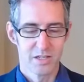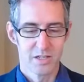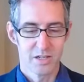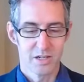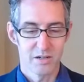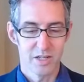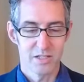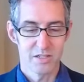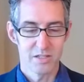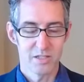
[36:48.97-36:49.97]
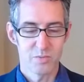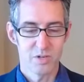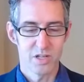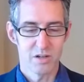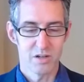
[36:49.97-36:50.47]
All right, so let's bring
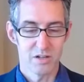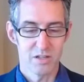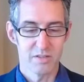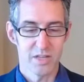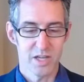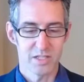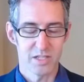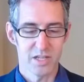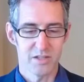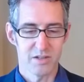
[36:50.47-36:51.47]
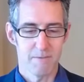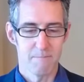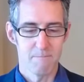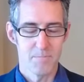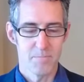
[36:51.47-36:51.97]
all of that together.
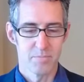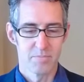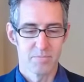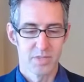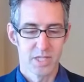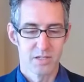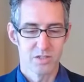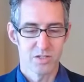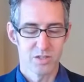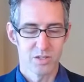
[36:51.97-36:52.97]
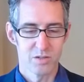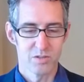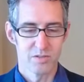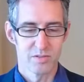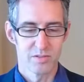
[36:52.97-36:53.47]
So
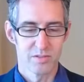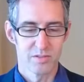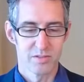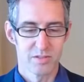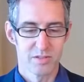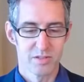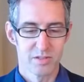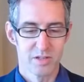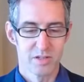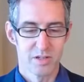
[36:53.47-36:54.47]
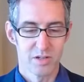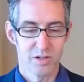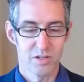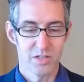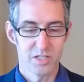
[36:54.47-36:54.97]
all
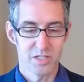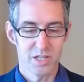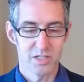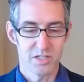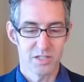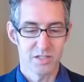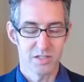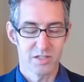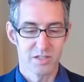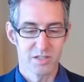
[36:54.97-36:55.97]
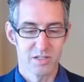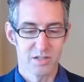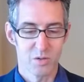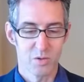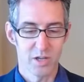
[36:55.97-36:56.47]
the senses,
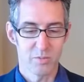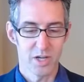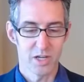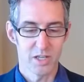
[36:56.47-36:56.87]
awake body,